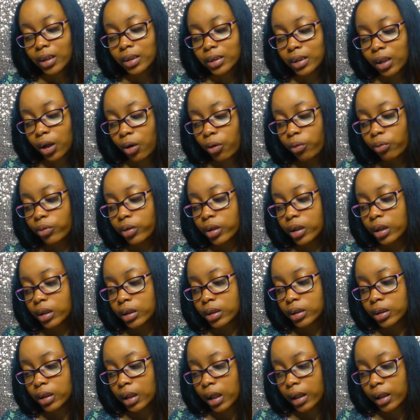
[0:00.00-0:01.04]
So,
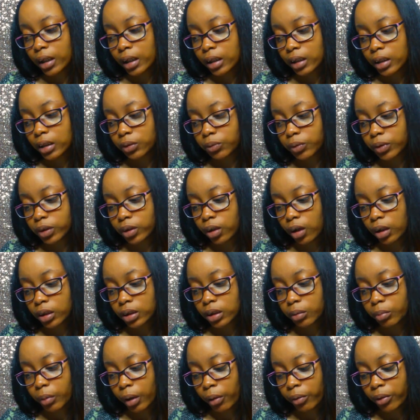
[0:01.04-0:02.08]
this, I think this one
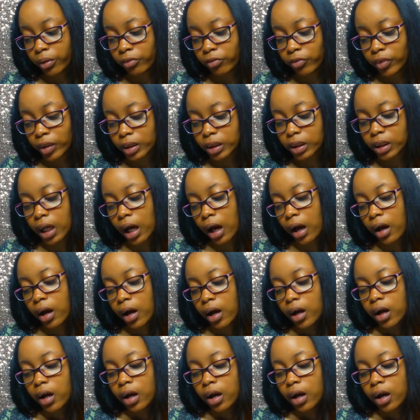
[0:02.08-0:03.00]
talks about the fish. Yeah.